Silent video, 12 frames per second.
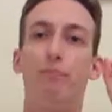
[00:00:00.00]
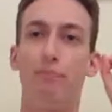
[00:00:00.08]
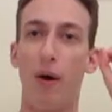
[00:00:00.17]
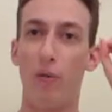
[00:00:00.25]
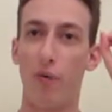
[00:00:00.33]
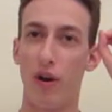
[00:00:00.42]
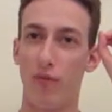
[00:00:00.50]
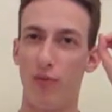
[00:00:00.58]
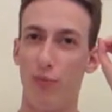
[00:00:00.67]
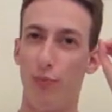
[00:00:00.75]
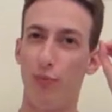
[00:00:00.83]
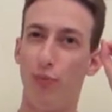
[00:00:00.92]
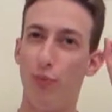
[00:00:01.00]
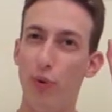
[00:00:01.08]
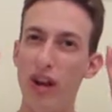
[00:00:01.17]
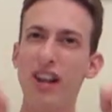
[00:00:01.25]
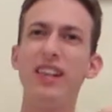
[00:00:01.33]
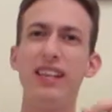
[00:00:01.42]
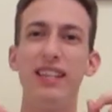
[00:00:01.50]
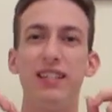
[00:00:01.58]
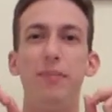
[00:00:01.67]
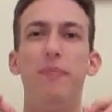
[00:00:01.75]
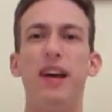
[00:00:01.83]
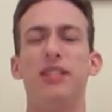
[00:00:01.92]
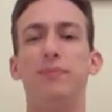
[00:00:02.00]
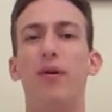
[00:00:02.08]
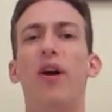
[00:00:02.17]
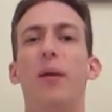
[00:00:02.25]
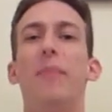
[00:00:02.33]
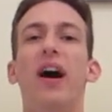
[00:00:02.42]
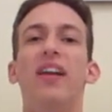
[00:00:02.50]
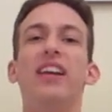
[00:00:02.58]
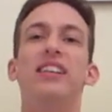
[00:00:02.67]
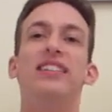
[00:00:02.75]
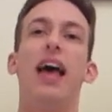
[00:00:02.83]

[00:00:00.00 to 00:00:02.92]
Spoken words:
But what really is the best part about it is